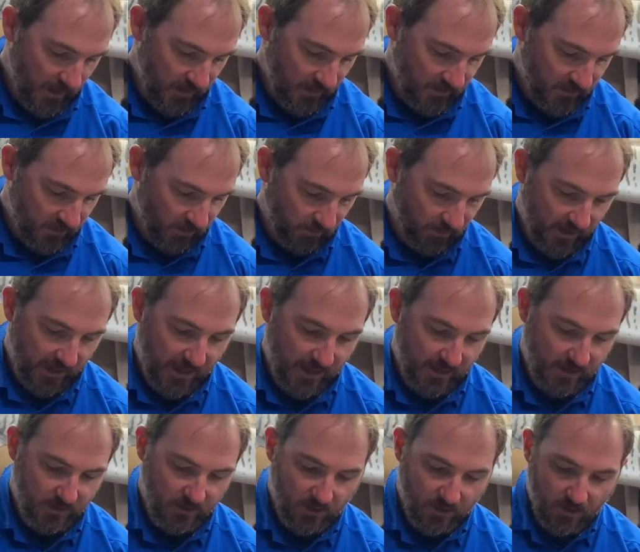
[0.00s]
So
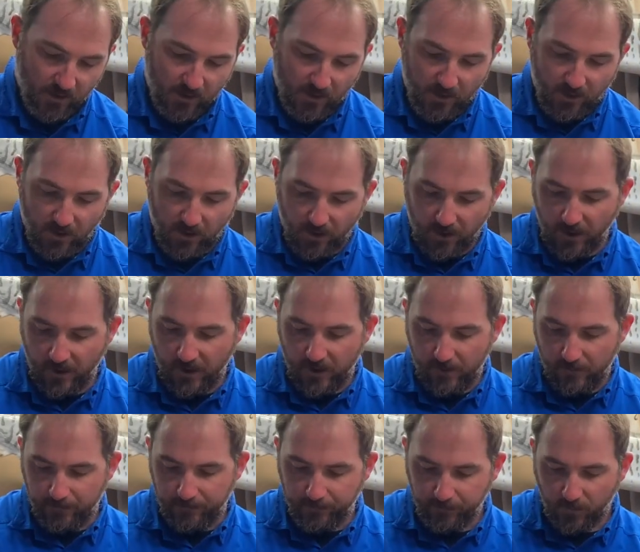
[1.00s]
then,
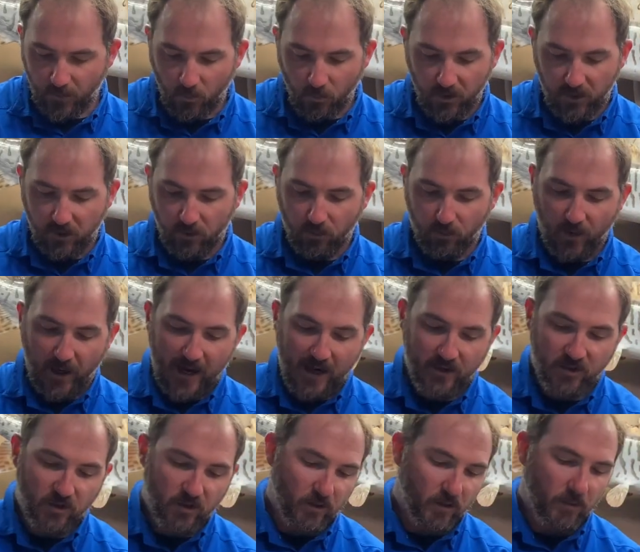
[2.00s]
with the
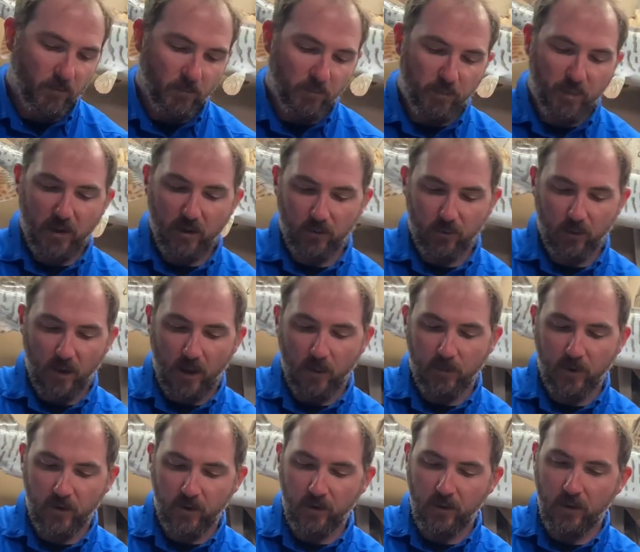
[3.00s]
Thrasher, pure
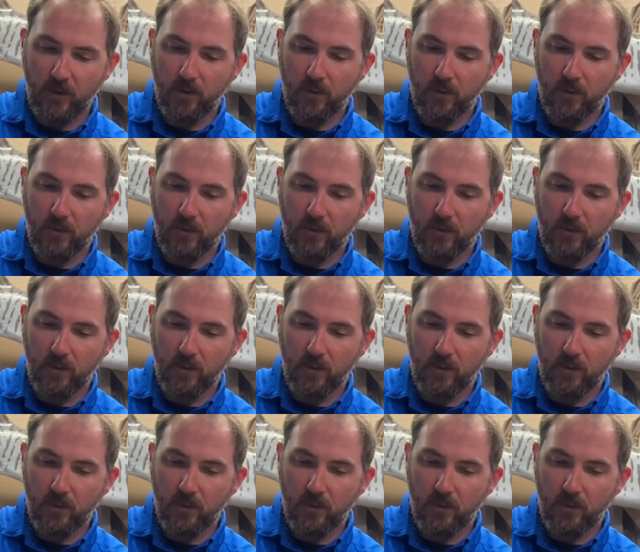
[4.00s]
rubber,